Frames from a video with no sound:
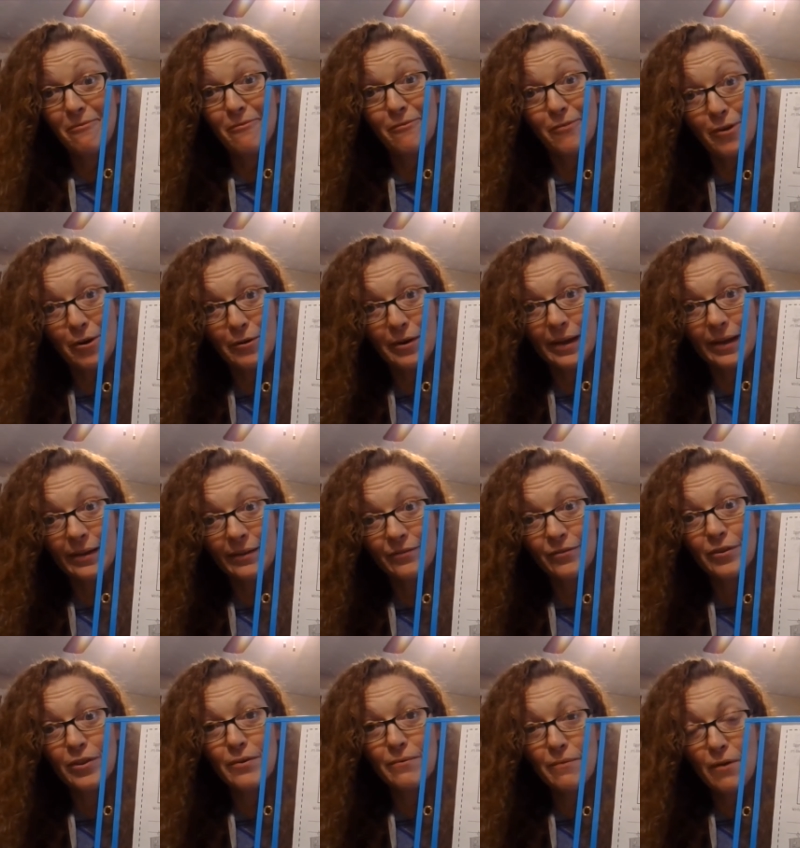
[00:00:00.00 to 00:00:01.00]
voted
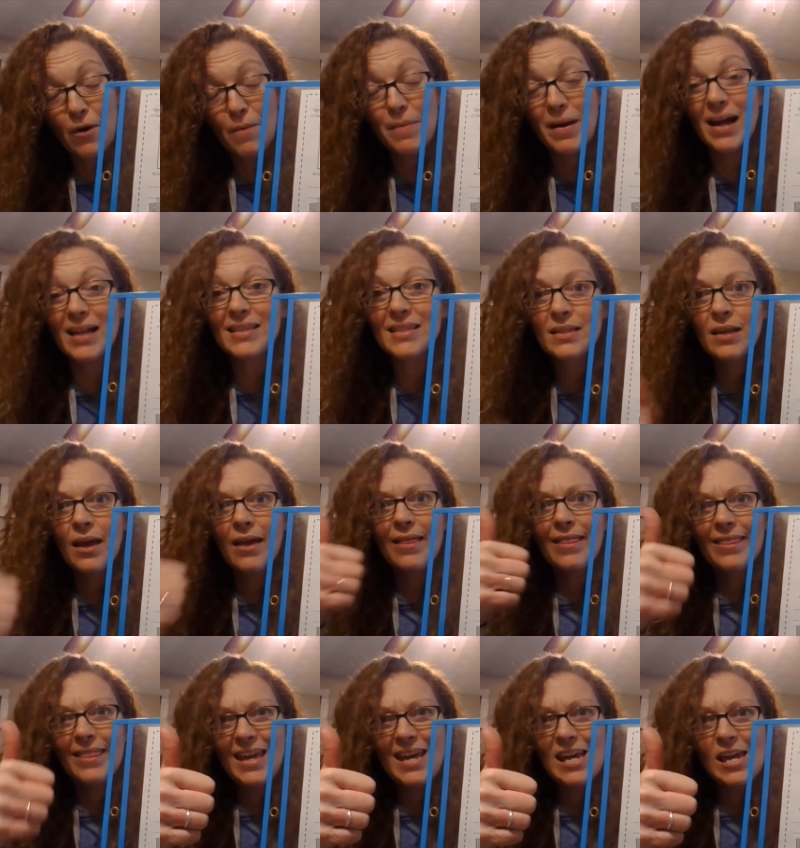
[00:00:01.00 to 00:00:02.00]
for the robots.
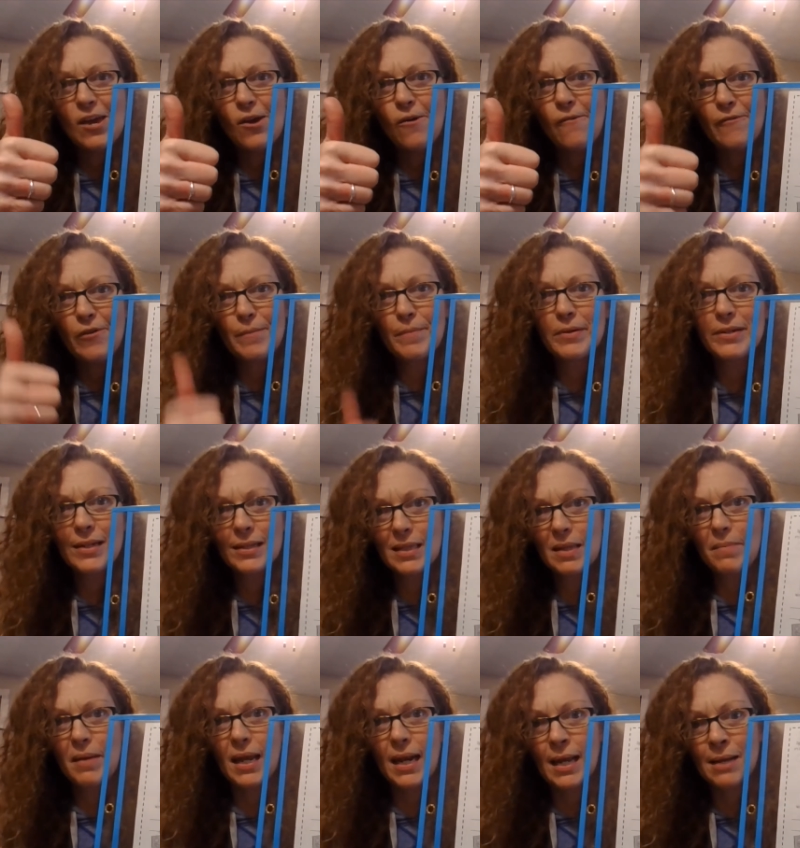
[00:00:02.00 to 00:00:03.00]
Thank you for
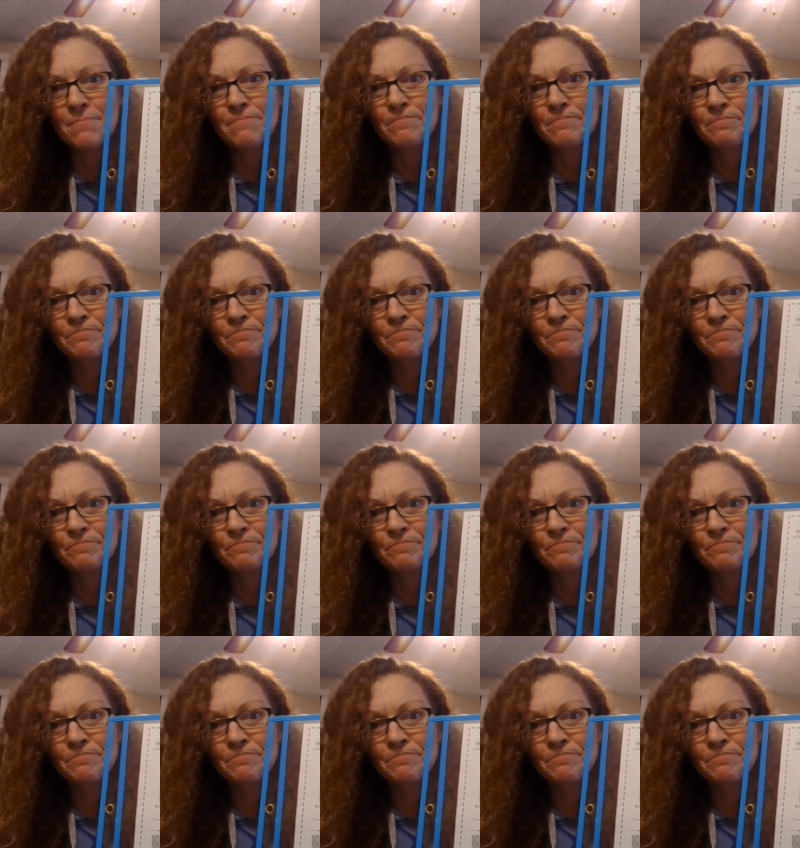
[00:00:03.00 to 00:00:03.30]
participating.